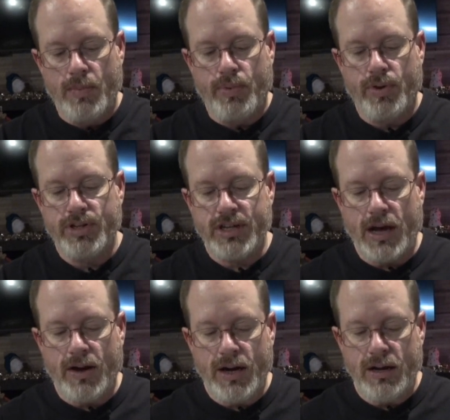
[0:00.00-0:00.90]
puts
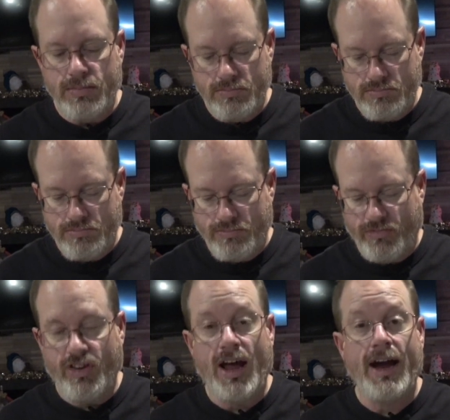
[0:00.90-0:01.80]
out a
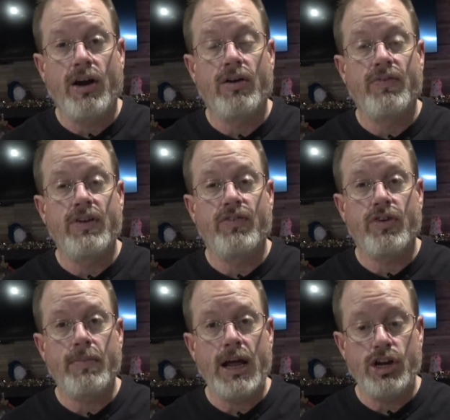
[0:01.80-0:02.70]
flyer of
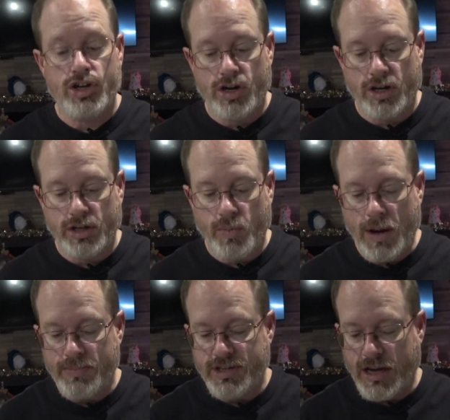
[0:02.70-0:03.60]
information on their
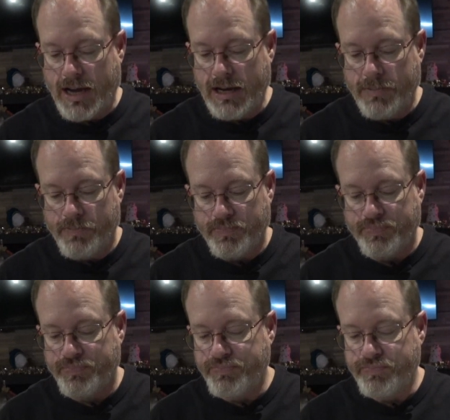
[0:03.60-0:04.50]
website
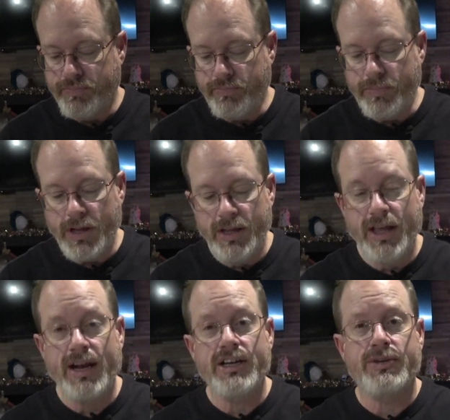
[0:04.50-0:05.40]

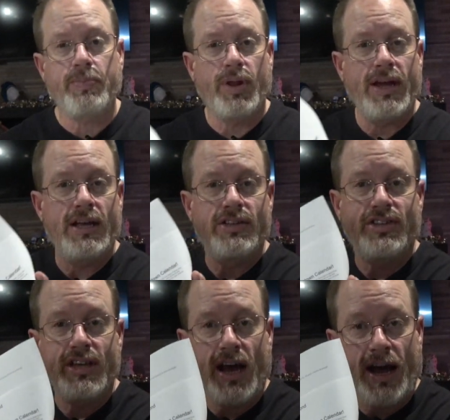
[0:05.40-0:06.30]
that explains
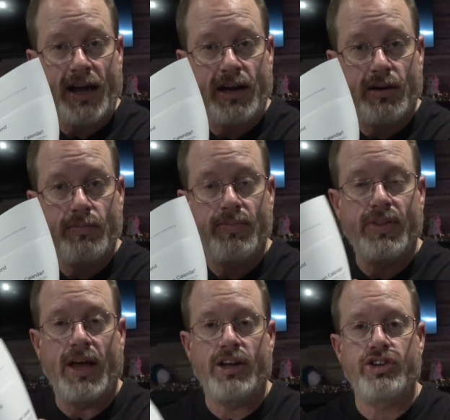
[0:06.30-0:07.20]
the item
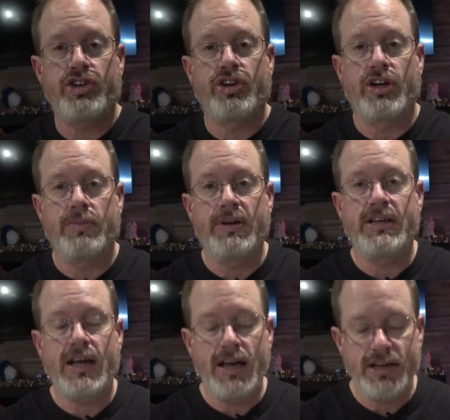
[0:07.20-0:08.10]
that you're going to be
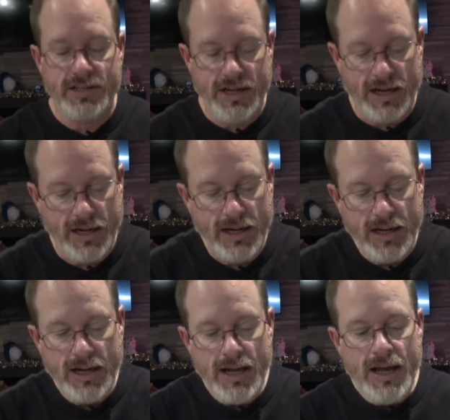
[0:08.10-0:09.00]
tasting.
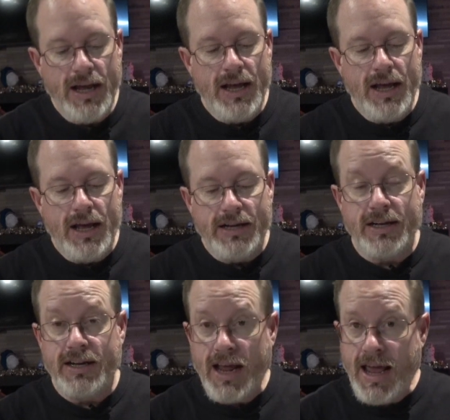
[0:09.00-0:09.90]

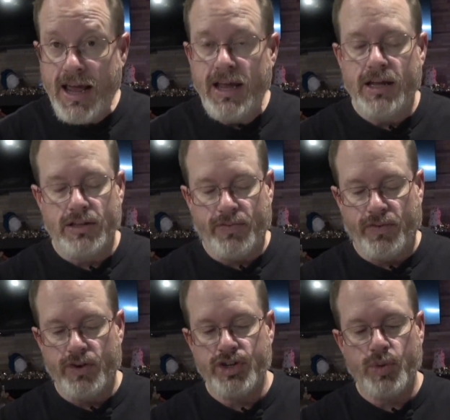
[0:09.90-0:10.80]
Today, in the
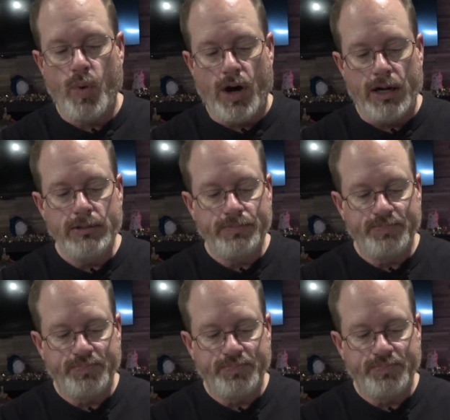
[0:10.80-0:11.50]
first one,